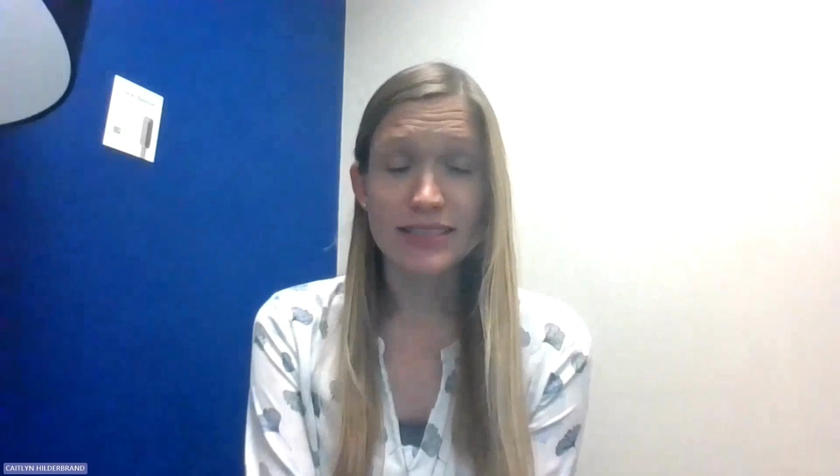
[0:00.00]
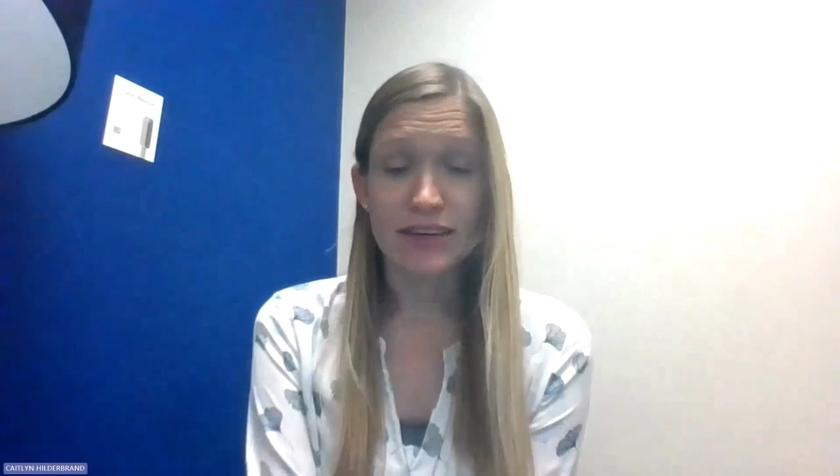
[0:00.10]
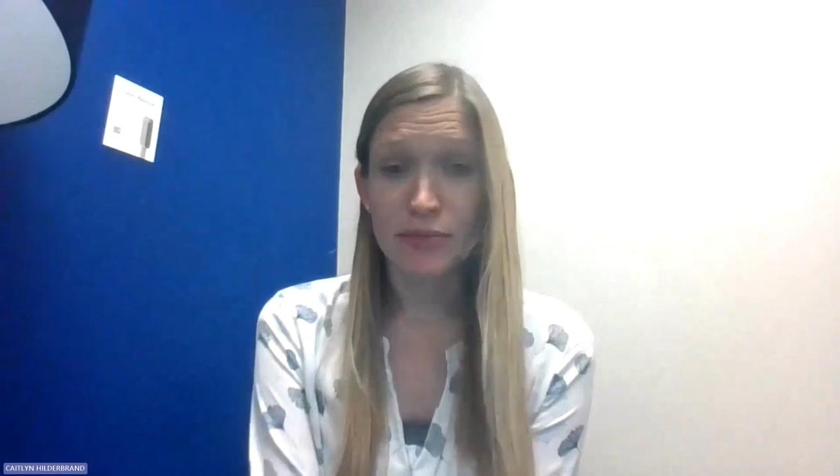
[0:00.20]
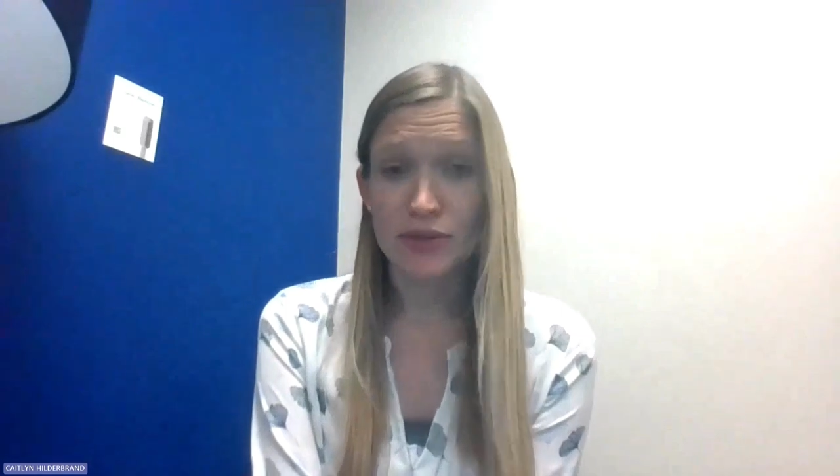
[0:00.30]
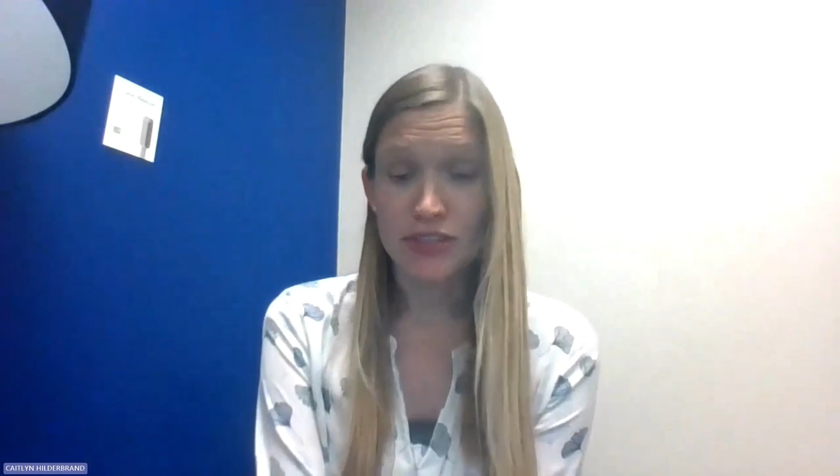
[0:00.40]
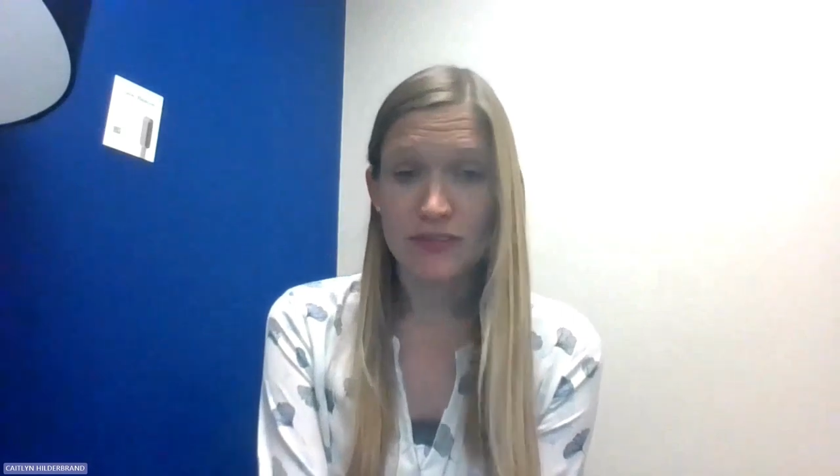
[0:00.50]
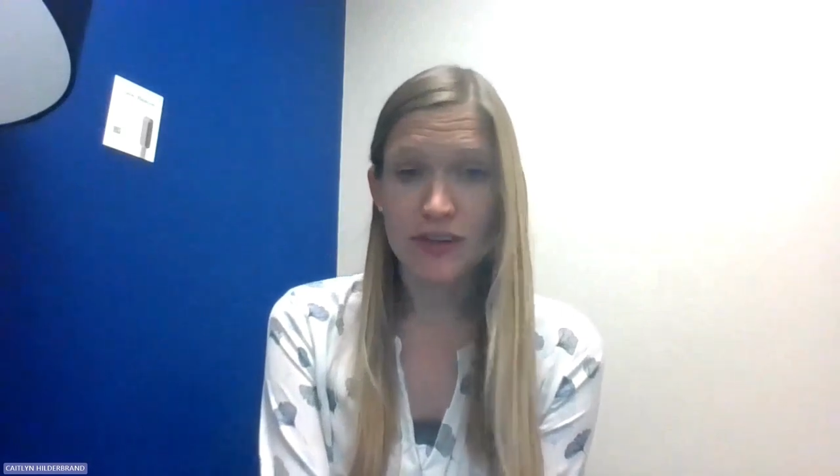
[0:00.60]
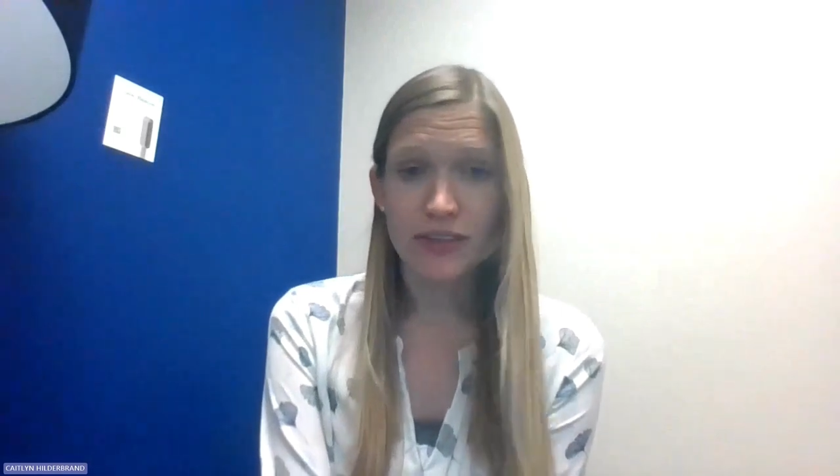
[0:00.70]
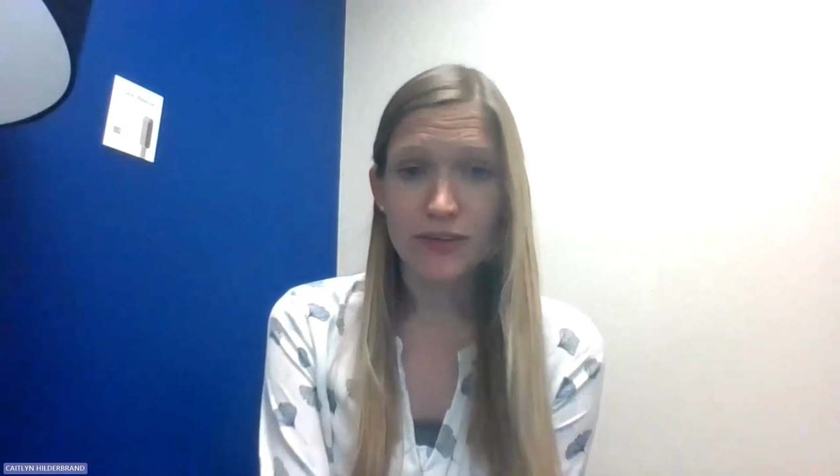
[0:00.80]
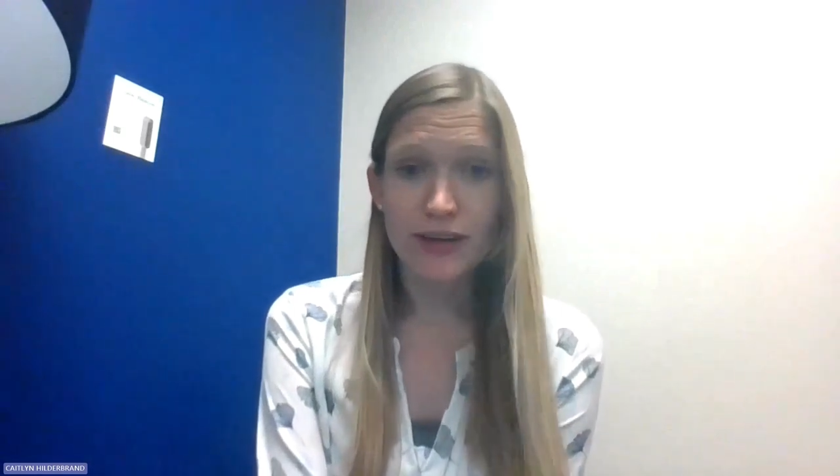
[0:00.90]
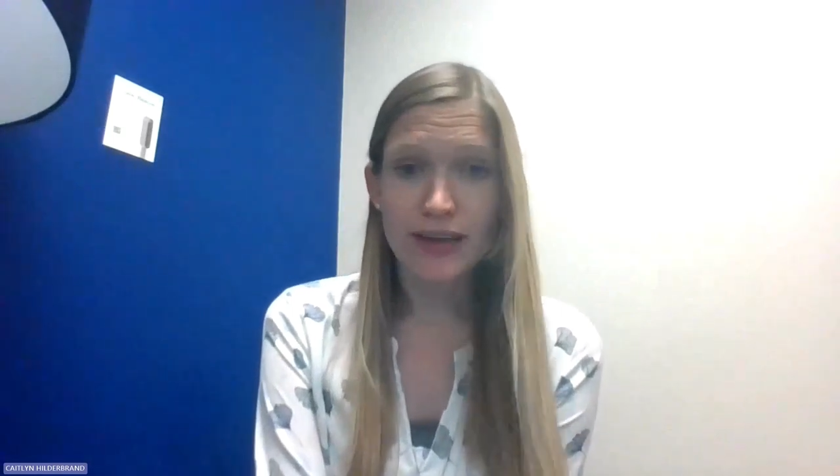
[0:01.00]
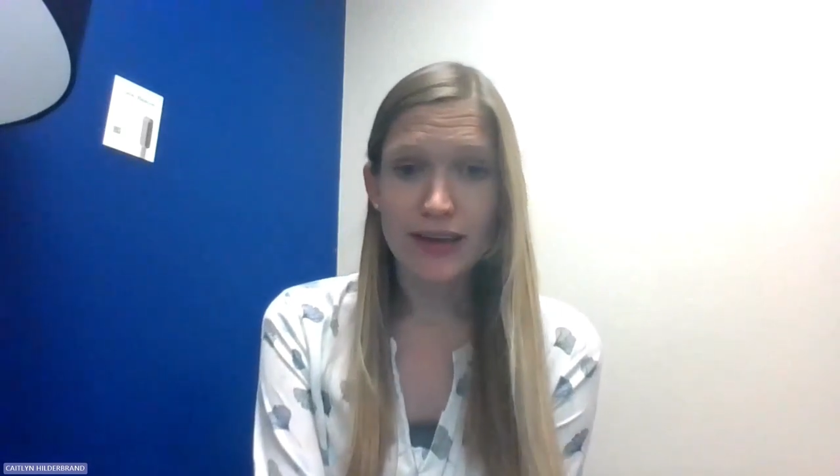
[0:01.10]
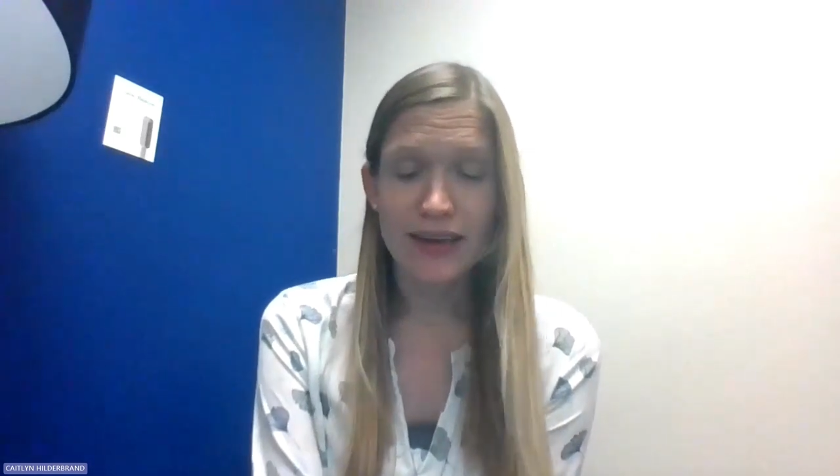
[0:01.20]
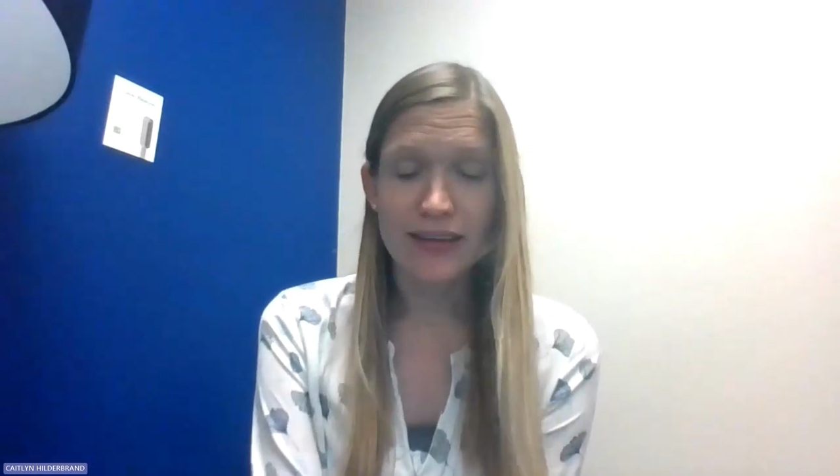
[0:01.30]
self-preserving 3,